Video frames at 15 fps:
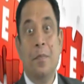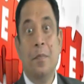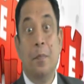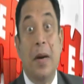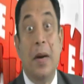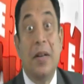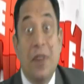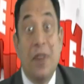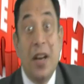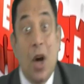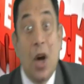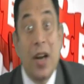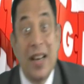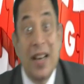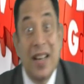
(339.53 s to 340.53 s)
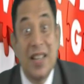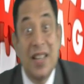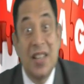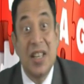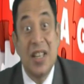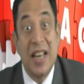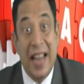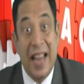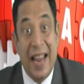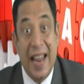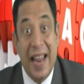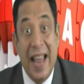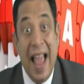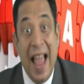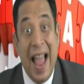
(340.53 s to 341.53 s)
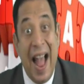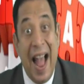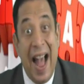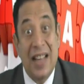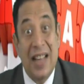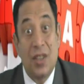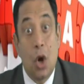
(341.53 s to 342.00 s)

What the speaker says: But one organization A has